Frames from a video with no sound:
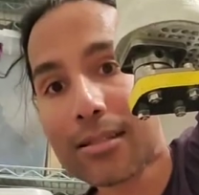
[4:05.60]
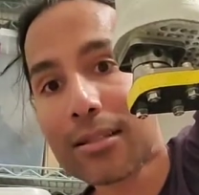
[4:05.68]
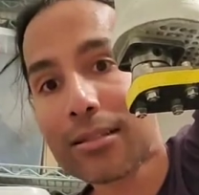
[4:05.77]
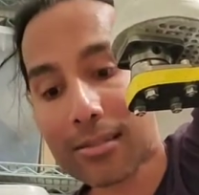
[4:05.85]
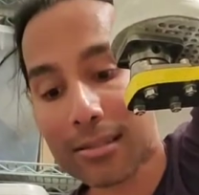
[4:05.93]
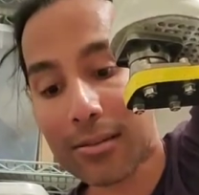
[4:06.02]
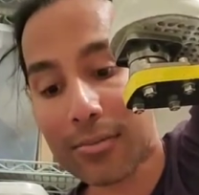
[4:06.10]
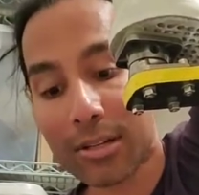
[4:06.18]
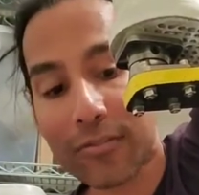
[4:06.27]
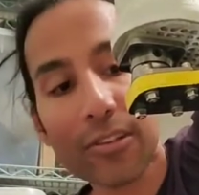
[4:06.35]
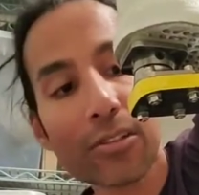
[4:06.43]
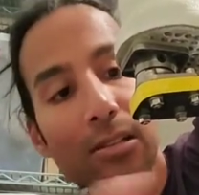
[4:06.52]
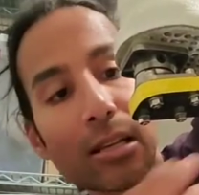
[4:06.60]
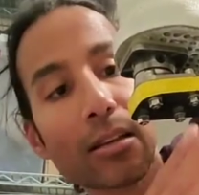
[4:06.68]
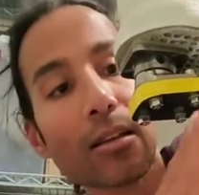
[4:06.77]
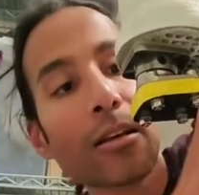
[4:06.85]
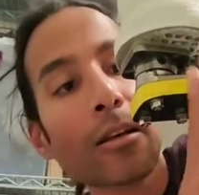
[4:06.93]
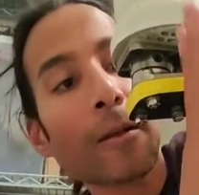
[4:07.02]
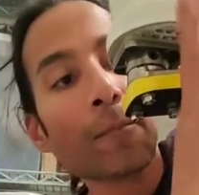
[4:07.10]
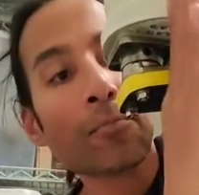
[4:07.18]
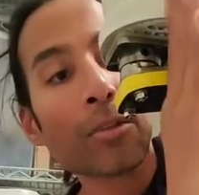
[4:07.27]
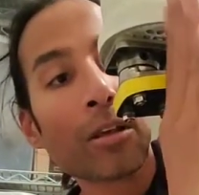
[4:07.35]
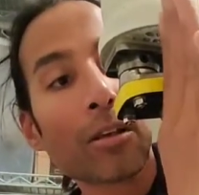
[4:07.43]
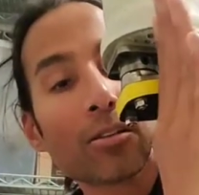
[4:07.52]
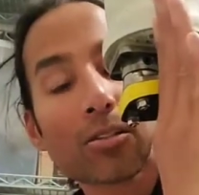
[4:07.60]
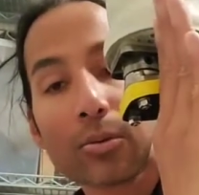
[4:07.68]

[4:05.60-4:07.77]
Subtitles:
it to see what it feels like. So